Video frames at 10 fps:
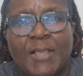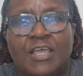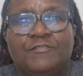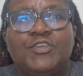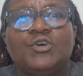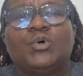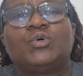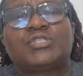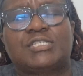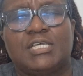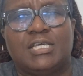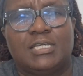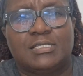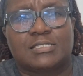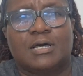if you
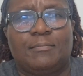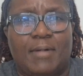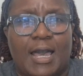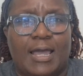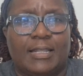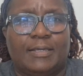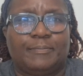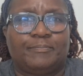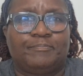see somebody